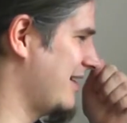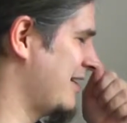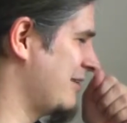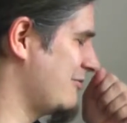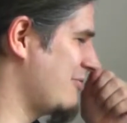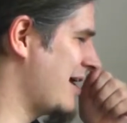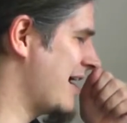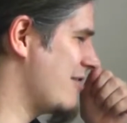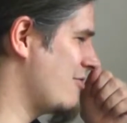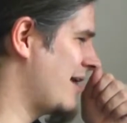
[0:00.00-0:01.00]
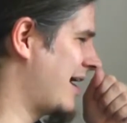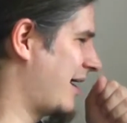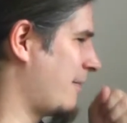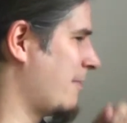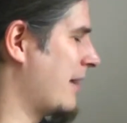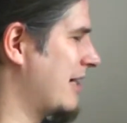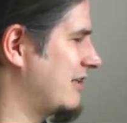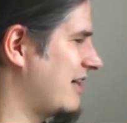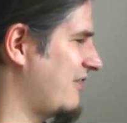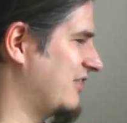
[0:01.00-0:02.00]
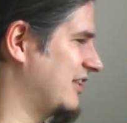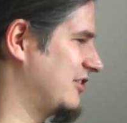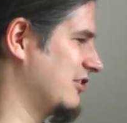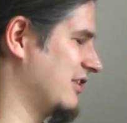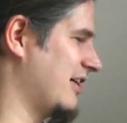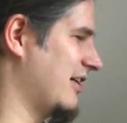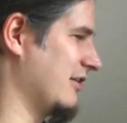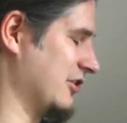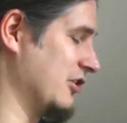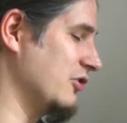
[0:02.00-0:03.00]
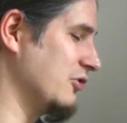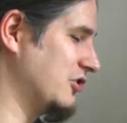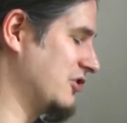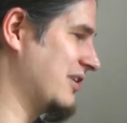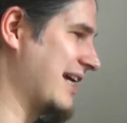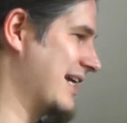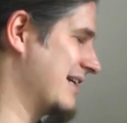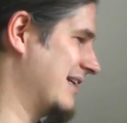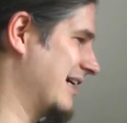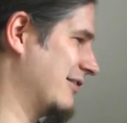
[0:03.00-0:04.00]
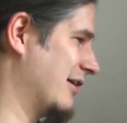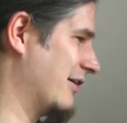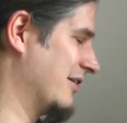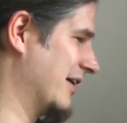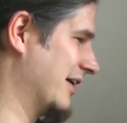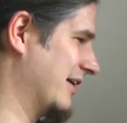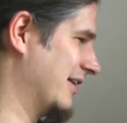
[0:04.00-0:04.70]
in a way where Minecraft is just huge. You can't get around it.